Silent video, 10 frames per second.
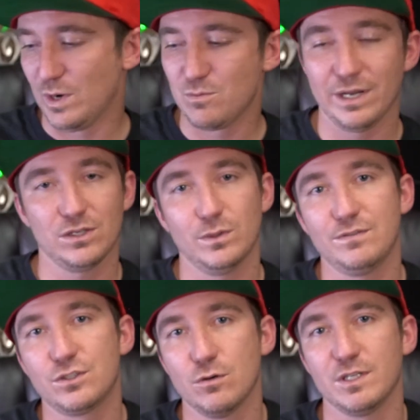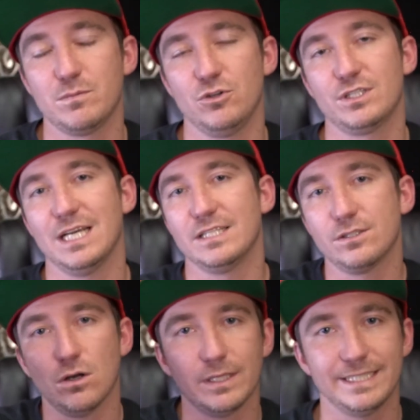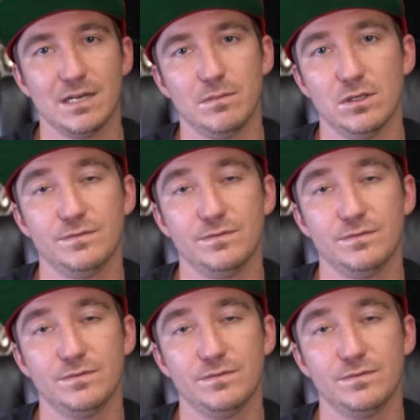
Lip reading: windbreakers. We have so much merch, guys. It's all linked down below.